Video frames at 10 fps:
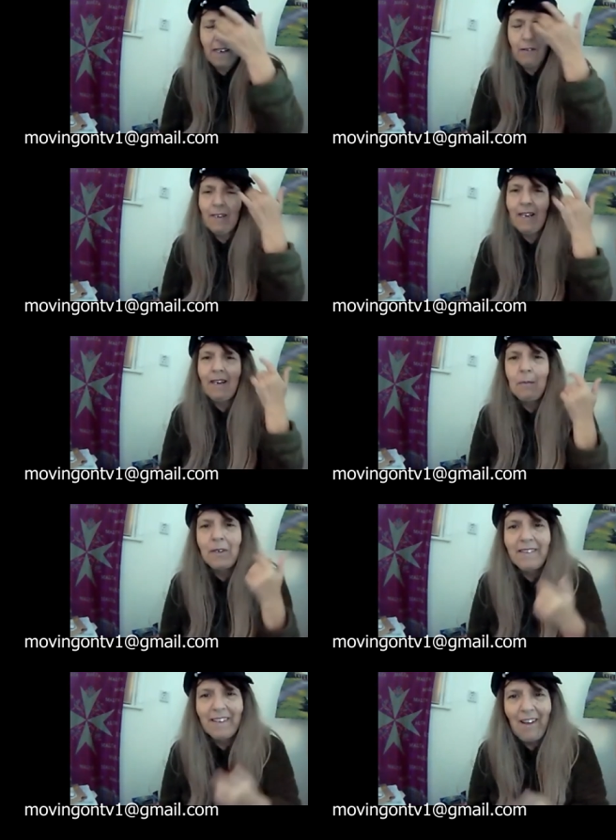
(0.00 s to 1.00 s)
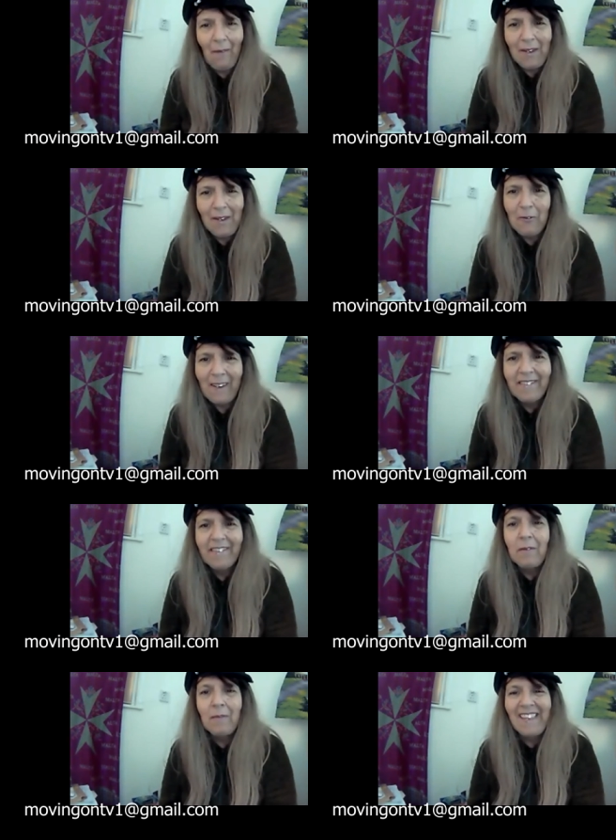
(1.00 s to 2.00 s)
I don't want anybody to come here and
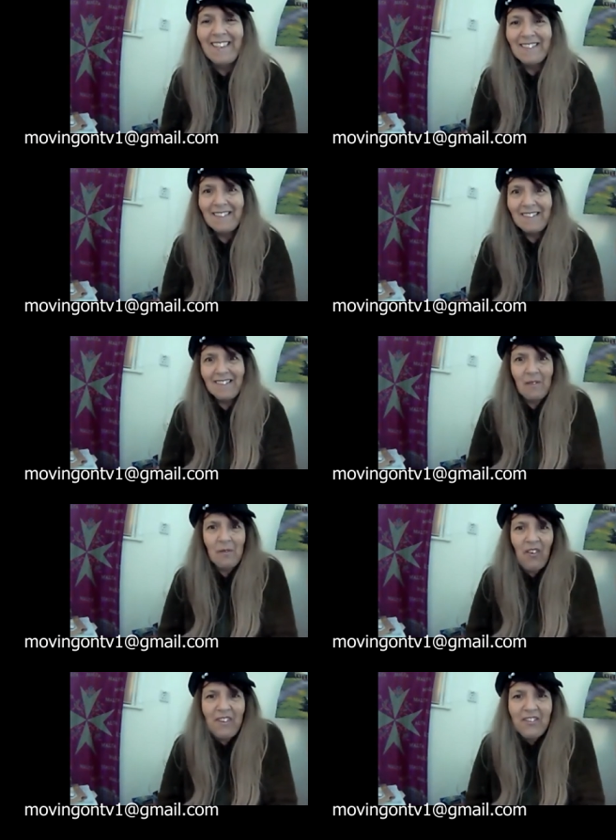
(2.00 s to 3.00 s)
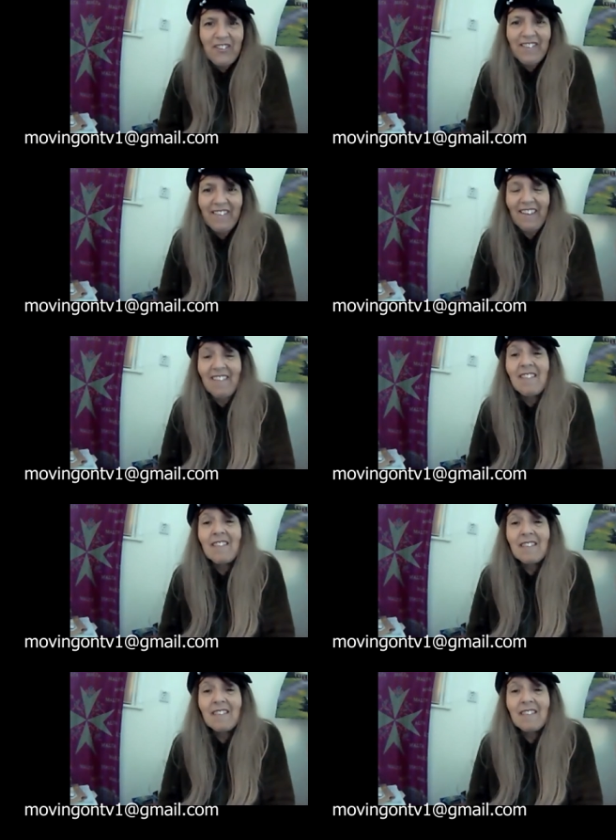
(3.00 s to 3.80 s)
rescue me. I'm not interested.